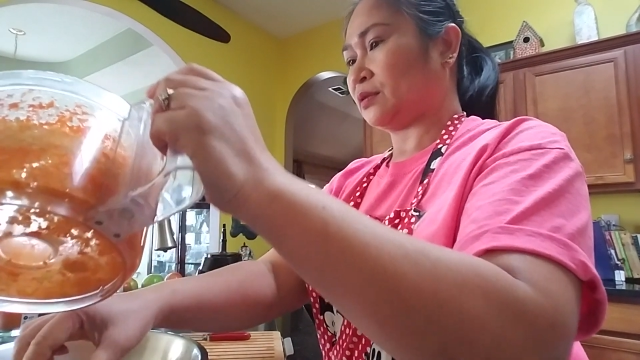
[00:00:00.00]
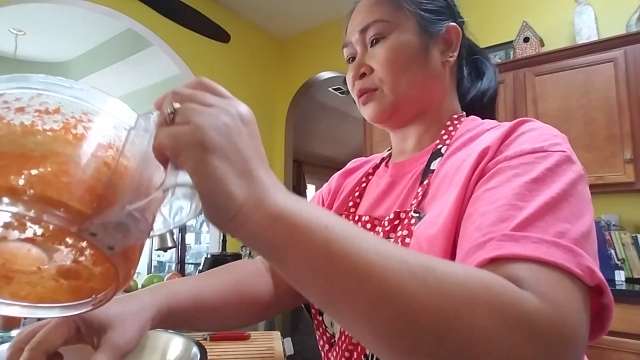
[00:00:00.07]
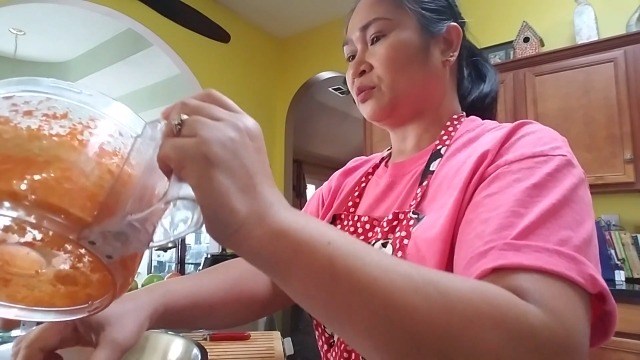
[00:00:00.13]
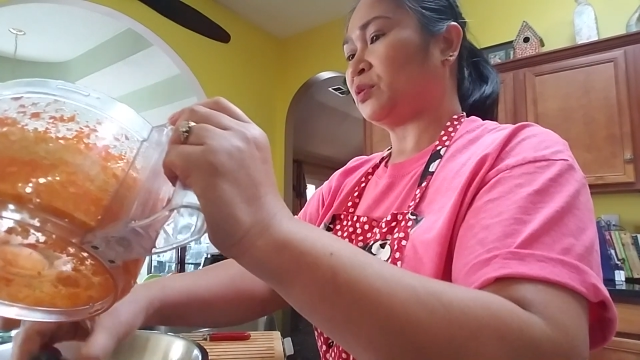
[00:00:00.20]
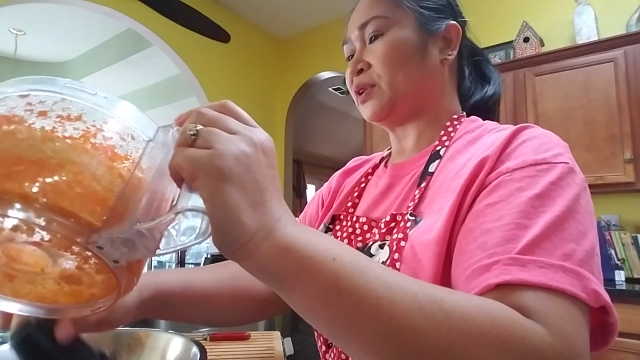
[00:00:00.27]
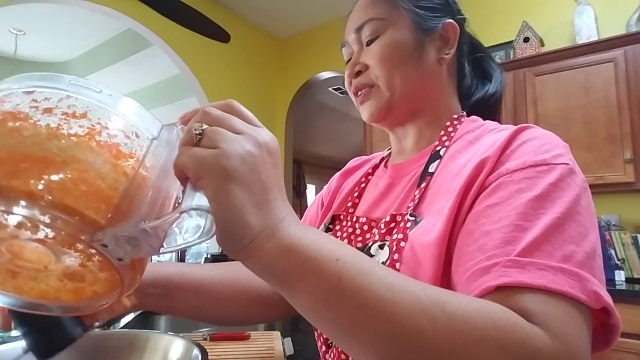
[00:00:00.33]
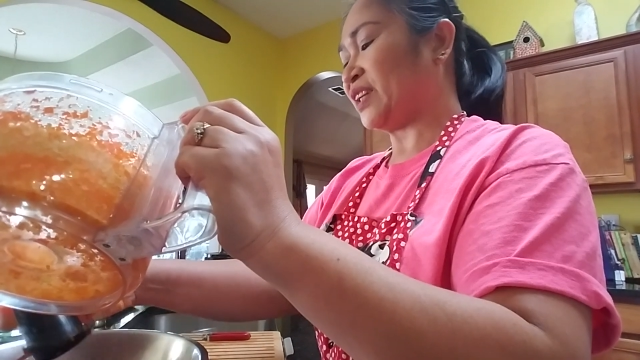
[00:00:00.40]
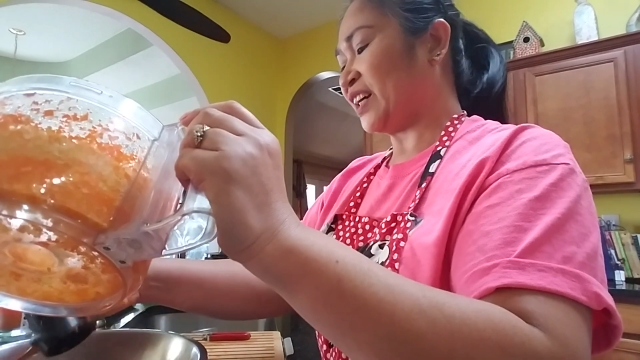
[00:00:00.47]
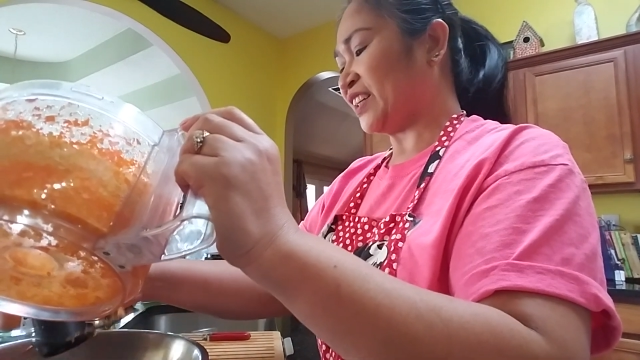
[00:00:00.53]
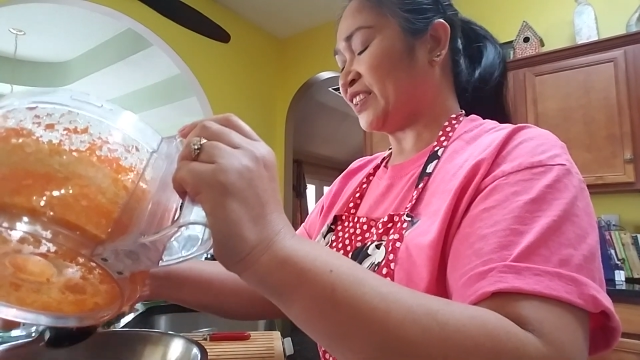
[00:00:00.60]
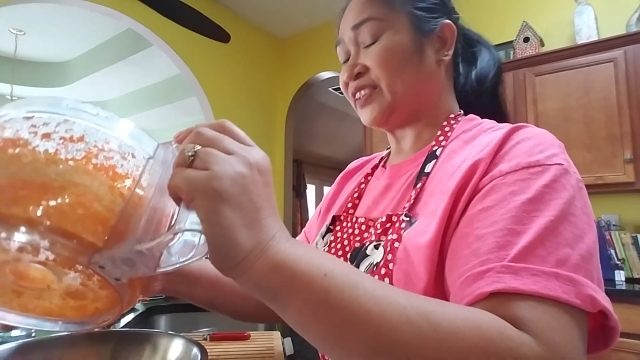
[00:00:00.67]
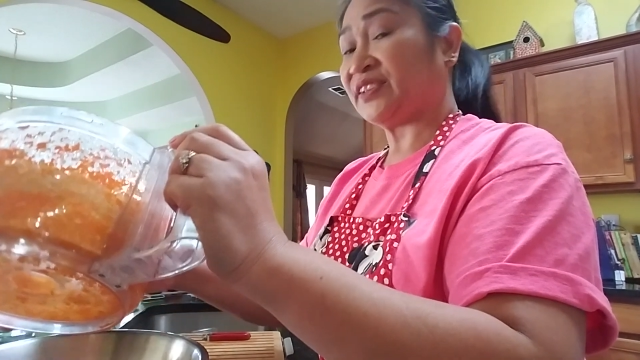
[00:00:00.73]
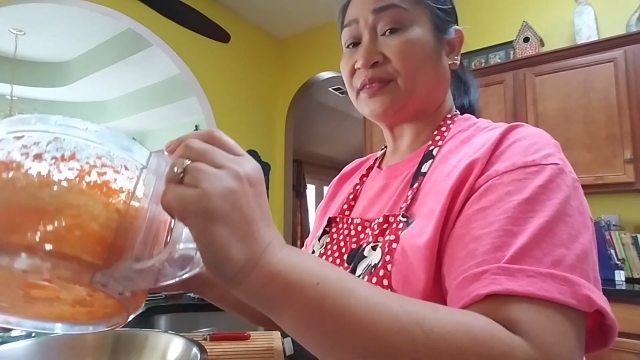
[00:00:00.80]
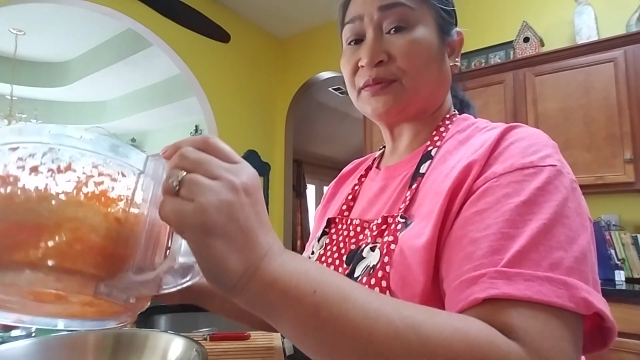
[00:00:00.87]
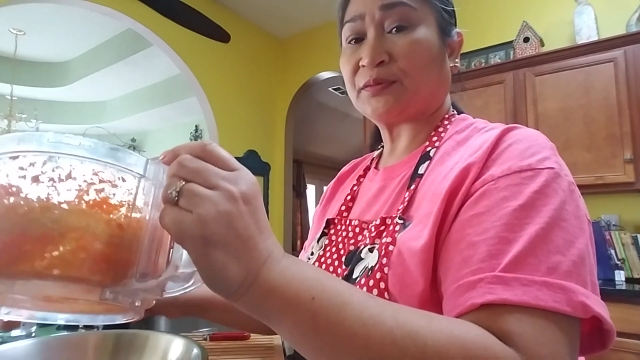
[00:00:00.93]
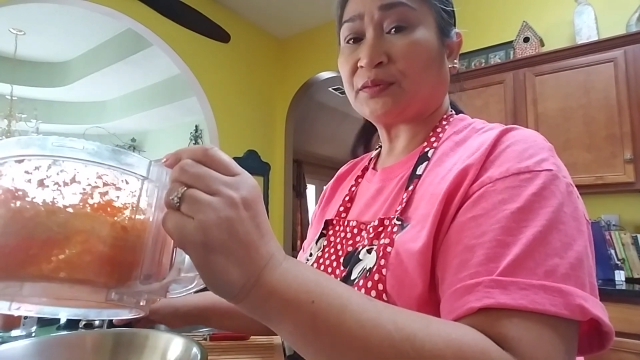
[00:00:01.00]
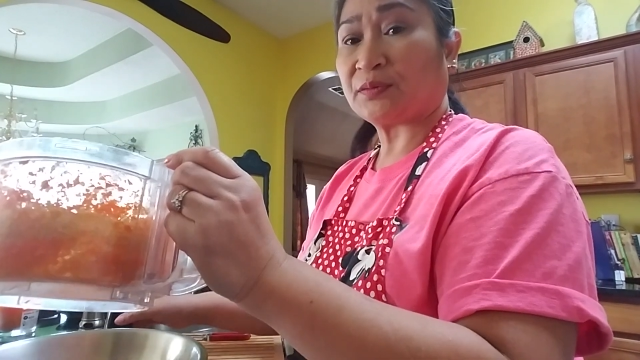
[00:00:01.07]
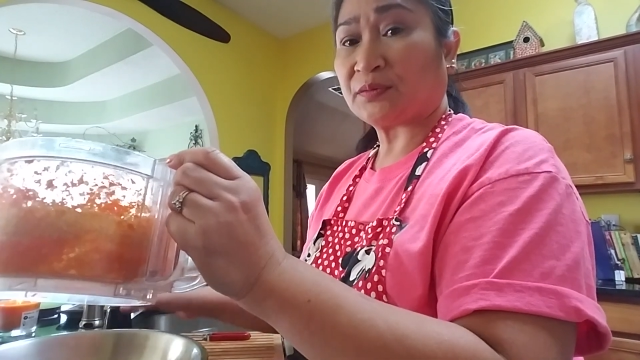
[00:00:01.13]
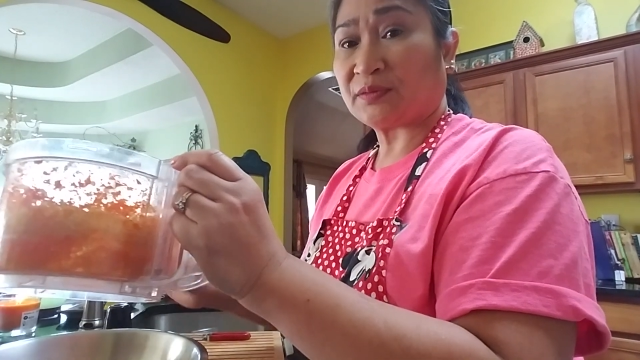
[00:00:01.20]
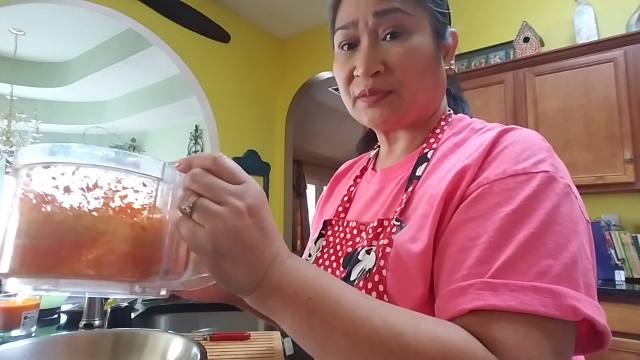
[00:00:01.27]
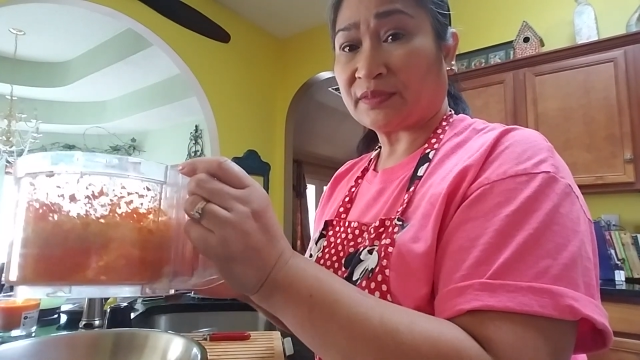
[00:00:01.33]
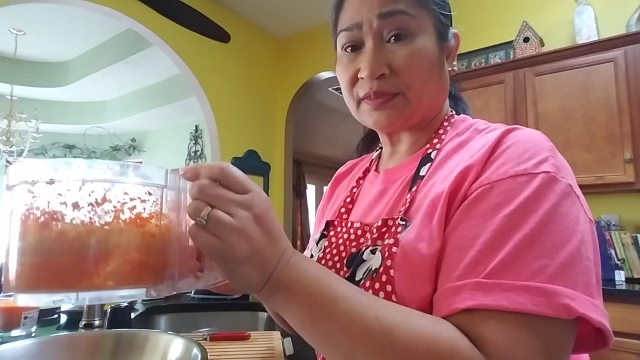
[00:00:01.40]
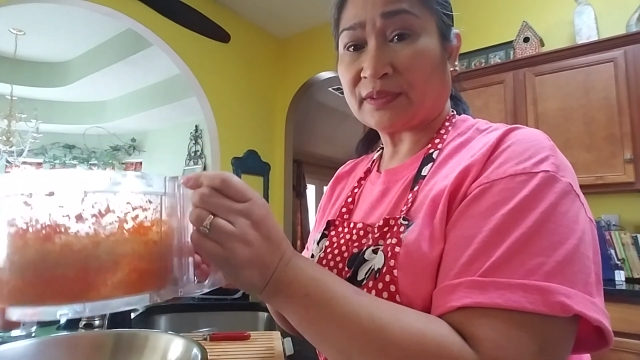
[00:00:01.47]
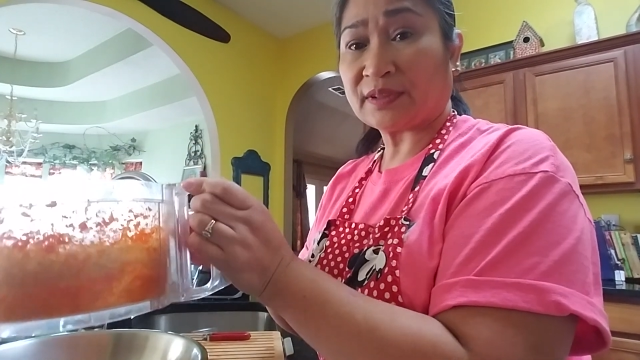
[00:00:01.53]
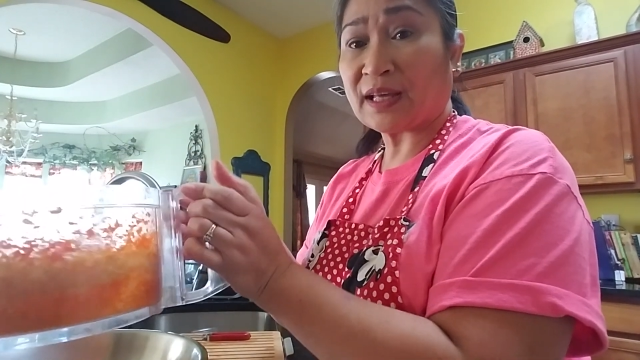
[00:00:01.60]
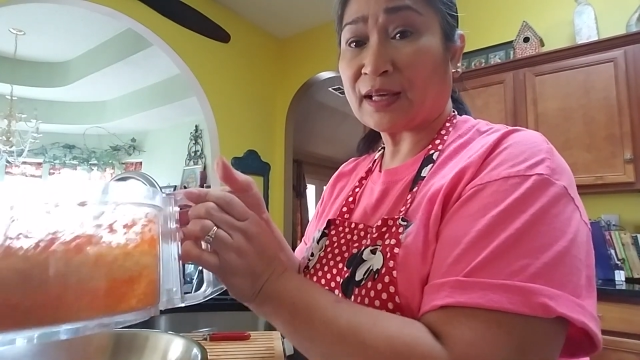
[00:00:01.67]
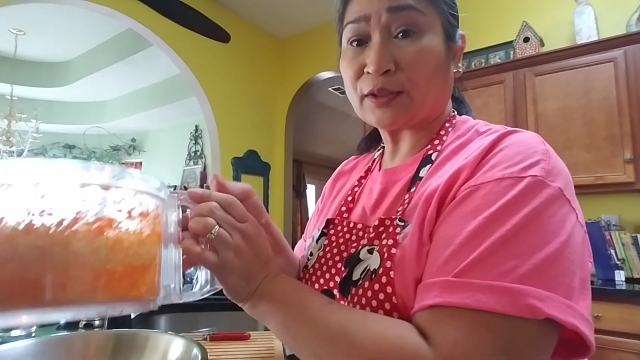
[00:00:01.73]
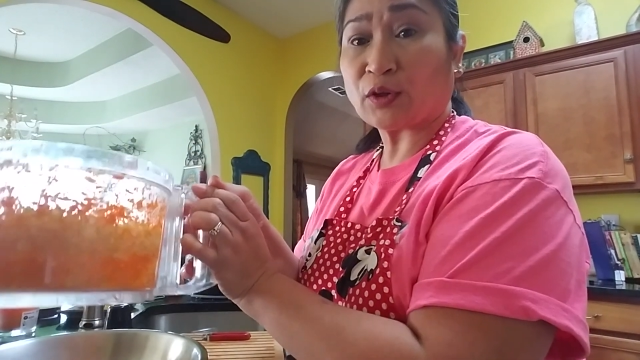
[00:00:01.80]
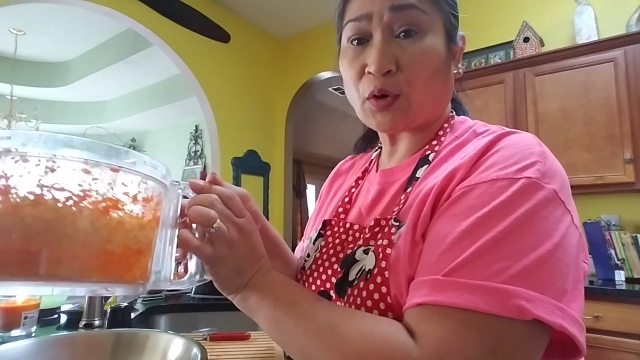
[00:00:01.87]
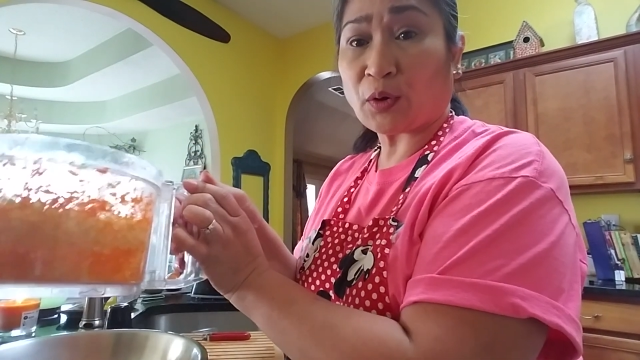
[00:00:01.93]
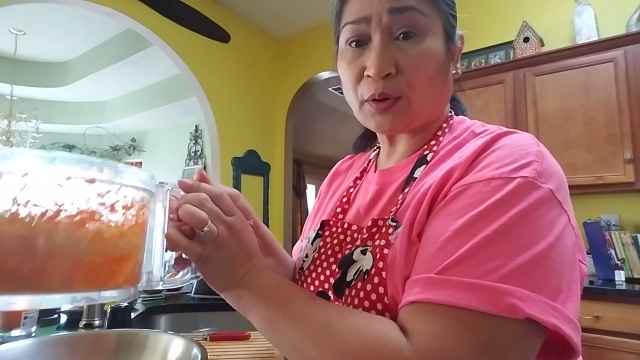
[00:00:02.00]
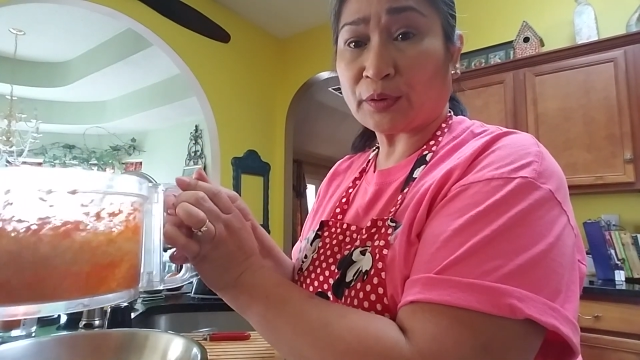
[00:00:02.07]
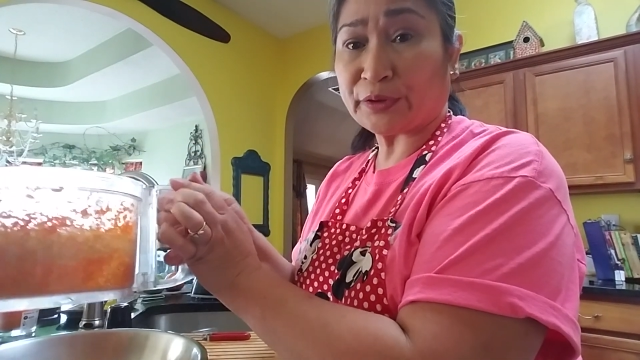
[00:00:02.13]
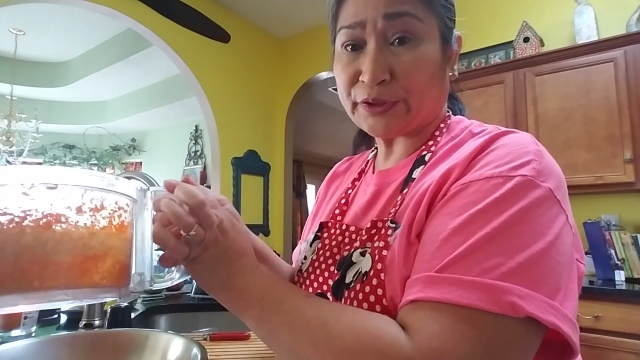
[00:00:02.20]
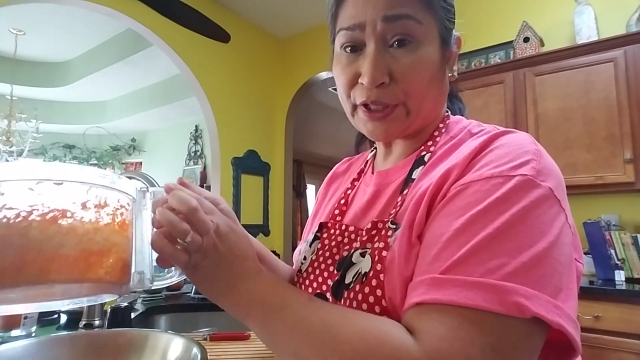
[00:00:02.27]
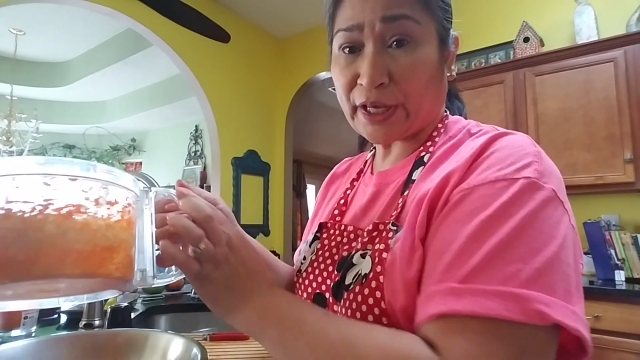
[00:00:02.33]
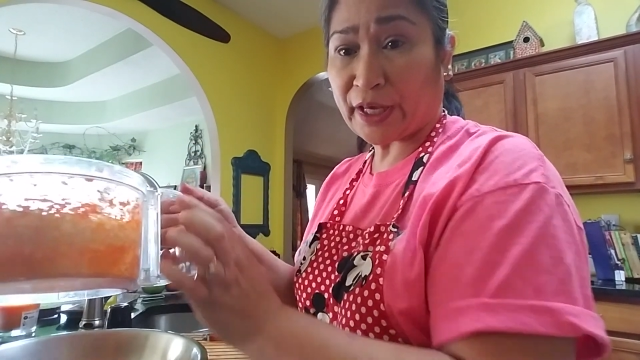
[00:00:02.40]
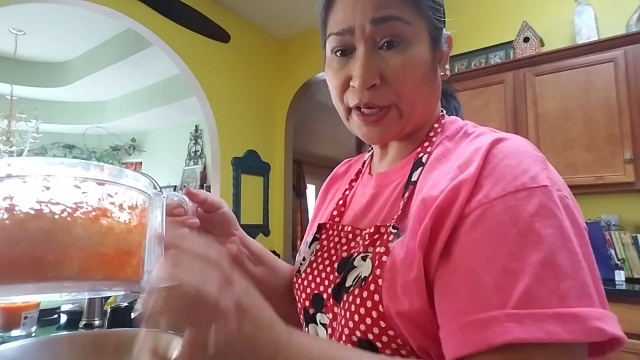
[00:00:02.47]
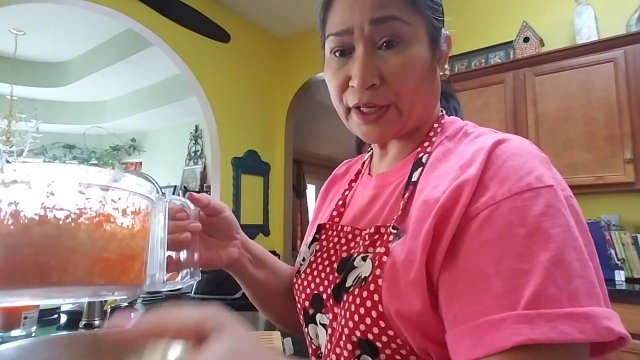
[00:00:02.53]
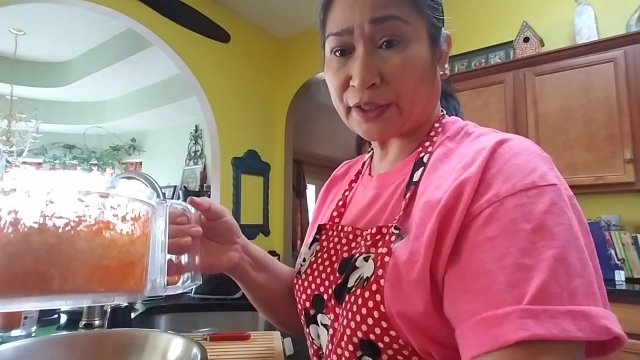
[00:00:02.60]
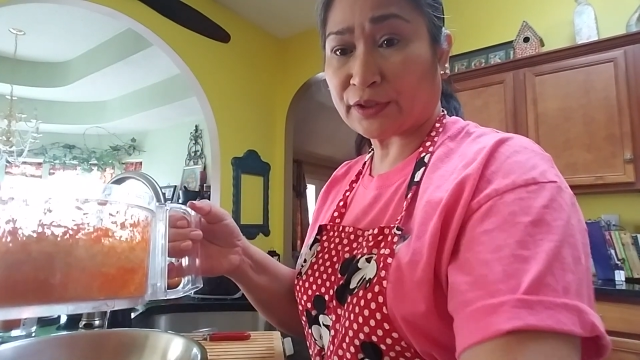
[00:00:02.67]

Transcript: Well, not yet,